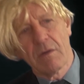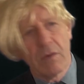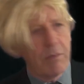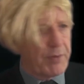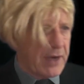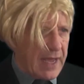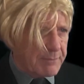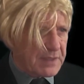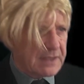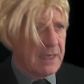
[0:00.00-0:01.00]
or
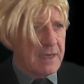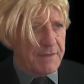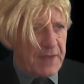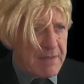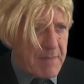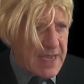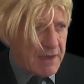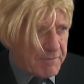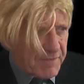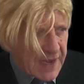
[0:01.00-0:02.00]
perhaps they may
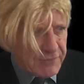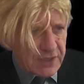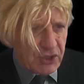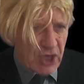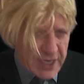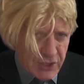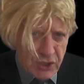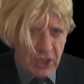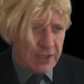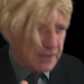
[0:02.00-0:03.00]
have found the
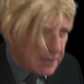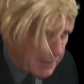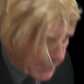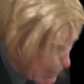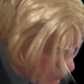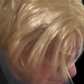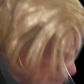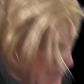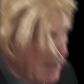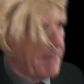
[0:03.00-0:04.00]
change difficult.
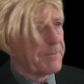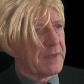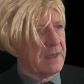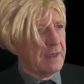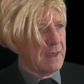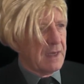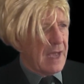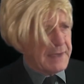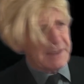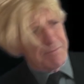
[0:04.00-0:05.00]

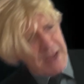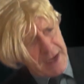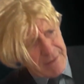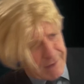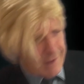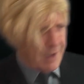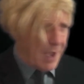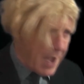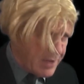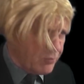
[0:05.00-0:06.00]
As mayor,
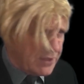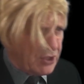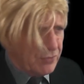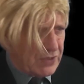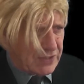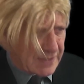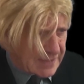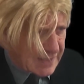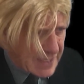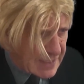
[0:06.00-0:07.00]
I was used to
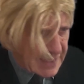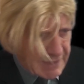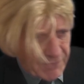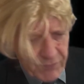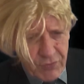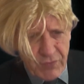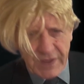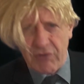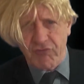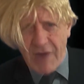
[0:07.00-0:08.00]
cycling through
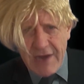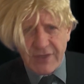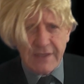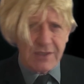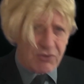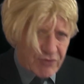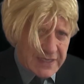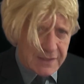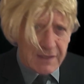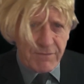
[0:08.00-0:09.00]
the crowded
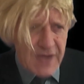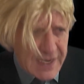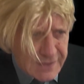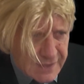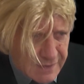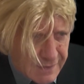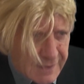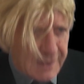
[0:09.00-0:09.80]
streets of London.